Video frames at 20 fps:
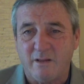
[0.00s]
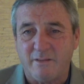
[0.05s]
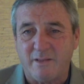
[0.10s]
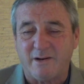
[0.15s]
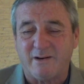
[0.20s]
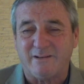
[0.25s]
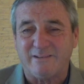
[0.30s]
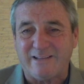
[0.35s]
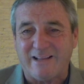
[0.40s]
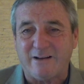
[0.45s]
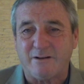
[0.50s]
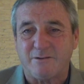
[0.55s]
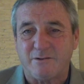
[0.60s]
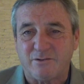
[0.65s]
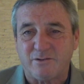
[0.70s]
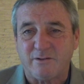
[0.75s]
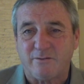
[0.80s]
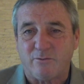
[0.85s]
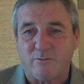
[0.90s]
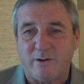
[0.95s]
that allowed the
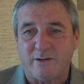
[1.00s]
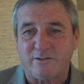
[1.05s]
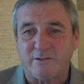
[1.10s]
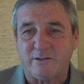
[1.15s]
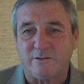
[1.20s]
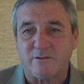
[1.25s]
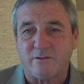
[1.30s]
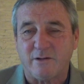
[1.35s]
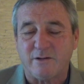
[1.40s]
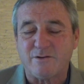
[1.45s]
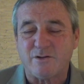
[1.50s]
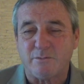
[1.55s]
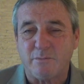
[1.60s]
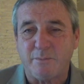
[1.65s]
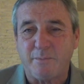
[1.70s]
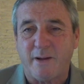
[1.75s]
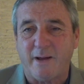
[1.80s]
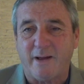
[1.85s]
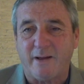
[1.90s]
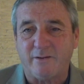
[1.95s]
civil rights legislation to
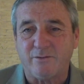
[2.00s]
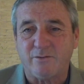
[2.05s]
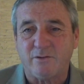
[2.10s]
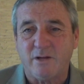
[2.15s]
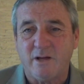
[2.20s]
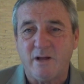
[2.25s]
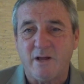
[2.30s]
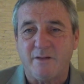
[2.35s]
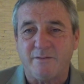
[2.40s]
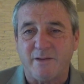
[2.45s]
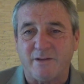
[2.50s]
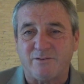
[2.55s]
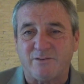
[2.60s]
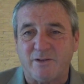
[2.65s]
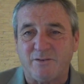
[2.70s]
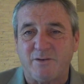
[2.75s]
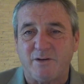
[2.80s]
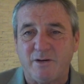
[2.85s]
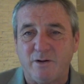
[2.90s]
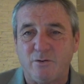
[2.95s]
be passed, that
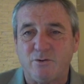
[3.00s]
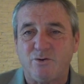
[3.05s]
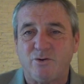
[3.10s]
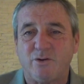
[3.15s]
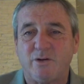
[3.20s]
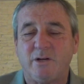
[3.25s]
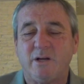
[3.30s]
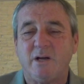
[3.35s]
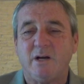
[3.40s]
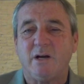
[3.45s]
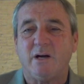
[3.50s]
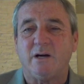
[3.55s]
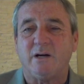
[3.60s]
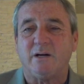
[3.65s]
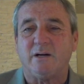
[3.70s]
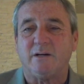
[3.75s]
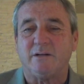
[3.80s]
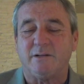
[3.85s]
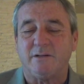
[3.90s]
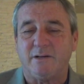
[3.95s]
set the nation,
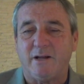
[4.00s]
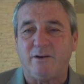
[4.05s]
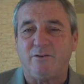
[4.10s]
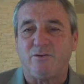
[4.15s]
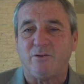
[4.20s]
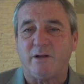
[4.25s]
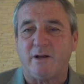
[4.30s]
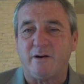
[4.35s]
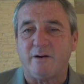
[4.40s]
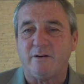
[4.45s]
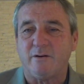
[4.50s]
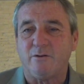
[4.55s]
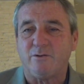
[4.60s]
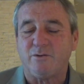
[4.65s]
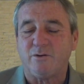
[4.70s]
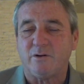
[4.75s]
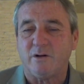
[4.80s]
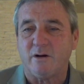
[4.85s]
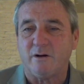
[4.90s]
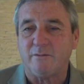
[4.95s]
the nation on a
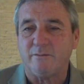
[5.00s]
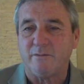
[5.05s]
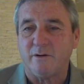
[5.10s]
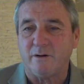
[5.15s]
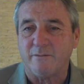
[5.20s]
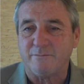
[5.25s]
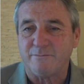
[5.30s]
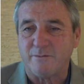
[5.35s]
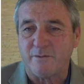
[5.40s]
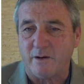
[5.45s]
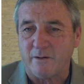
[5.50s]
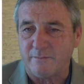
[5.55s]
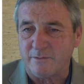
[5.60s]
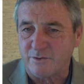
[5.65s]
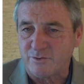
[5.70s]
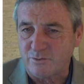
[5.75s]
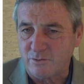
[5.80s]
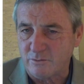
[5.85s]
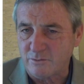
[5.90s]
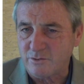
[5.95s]
notion of
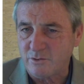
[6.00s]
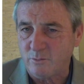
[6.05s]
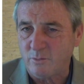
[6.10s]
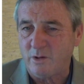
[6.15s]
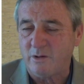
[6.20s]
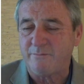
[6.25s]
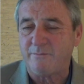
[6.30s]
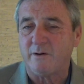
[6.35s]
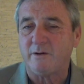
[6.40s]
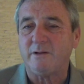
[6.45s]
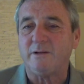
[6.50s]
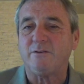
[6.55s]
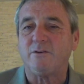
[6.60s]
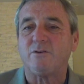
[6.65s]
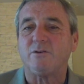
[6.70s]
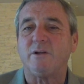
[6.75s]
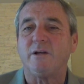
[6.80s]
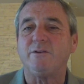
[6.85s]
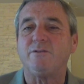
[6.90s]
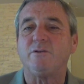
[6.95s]
its social welfare
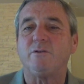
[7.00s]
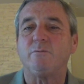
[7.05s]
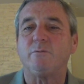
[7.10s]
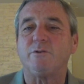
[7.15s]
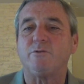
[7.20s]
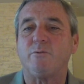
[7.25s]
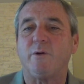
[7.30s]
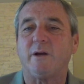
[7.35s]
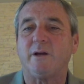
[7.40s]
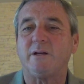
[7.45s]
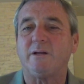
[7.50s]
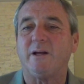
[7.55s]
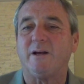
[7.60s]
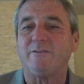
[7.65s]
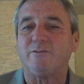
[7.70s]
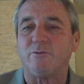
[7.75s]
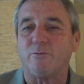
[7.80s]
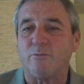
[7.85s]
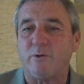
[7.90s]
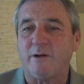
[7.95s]
legislation, which
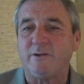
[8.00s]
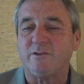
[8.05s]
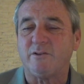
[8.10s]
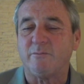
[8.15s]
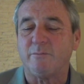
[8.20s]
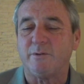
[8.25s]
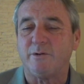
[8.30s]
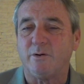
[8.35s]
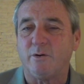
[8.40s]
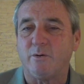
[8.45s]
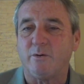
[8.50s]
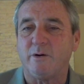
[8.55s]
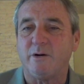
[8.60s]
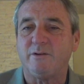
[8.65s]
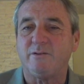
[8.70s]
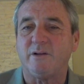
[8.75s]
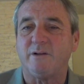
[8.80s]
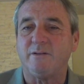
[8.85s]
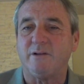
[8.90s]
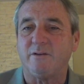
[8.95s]
recognized the rights of
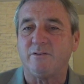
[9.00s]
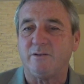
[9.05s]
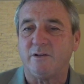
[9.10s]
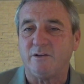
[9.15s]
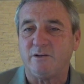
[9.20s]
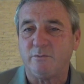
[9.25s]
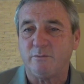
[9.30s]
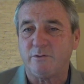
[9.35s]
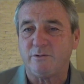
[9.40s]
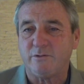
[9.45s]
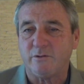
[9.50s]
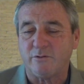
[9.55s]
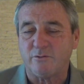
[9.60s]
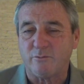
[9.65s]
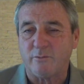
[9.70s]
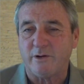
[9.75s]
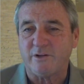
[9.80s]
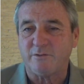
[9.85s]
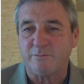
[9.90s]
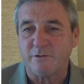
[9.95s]
minorities and the extent to which those
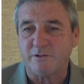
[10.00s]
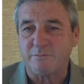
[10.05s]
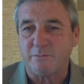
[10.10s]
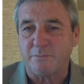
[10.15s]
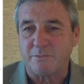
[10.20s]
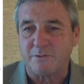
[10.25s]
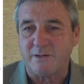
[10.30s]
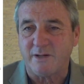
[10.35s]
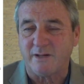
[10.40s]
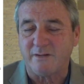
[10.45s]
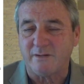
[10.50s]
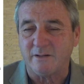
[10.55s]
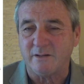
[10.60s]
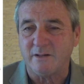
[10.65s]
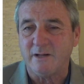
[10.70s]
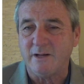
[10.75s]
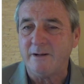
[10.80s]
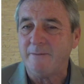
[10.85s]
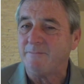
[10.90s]
rights must be protected.